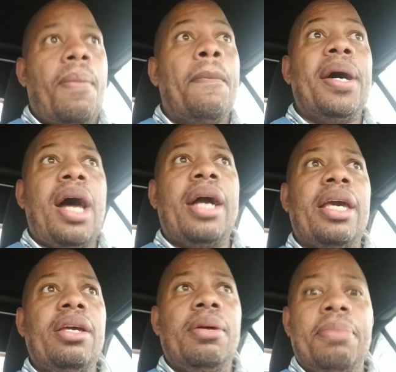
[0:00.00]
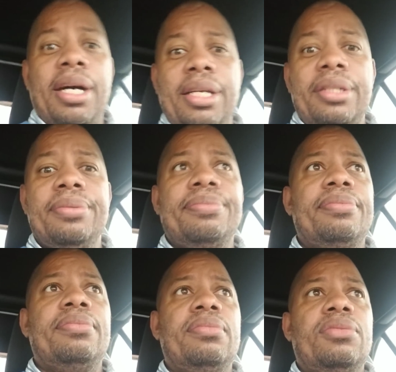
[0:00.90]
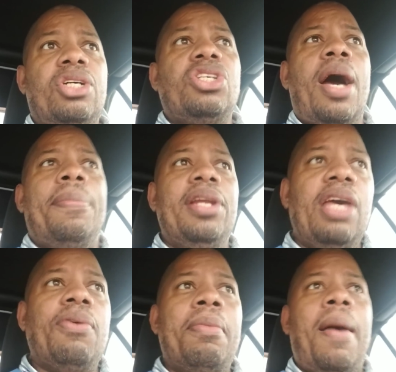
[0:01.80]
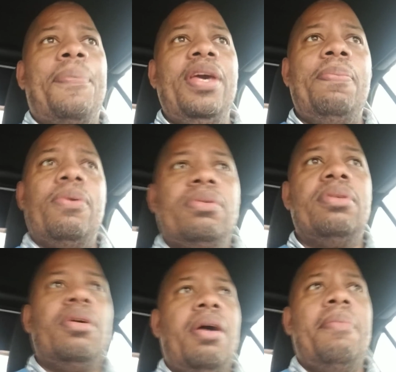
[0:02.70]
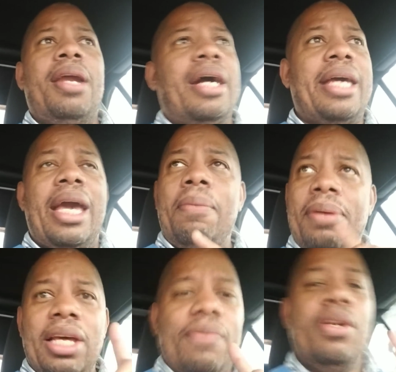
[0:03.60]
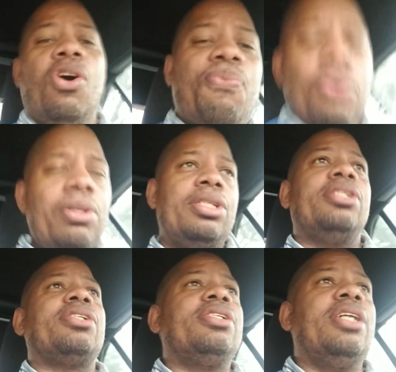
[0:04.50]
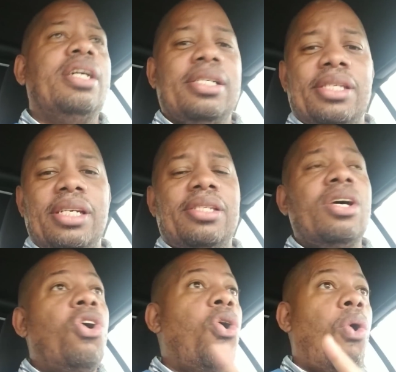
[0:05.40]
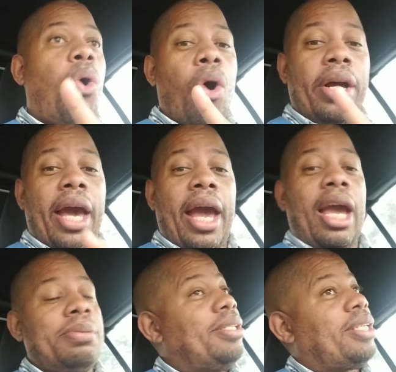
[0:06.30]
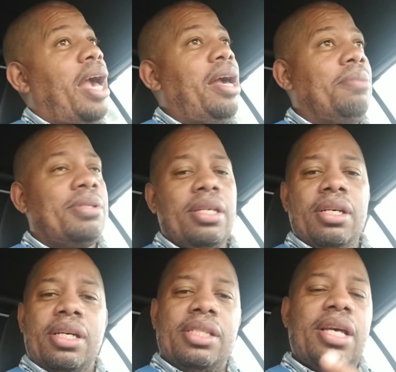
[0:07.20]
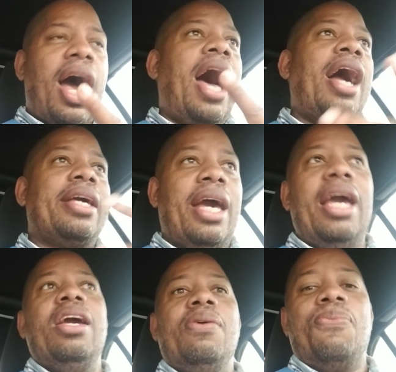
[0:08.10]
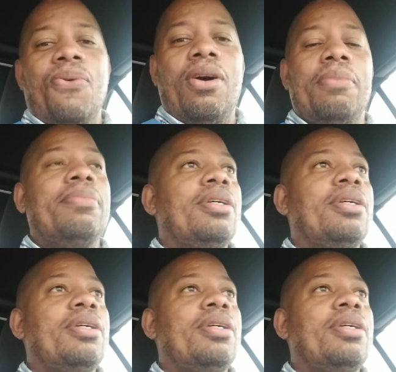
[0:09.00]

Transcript: But I give you the money because I believe in my people. But I can't believe in no foolishness or nonsense or games and scams because I came from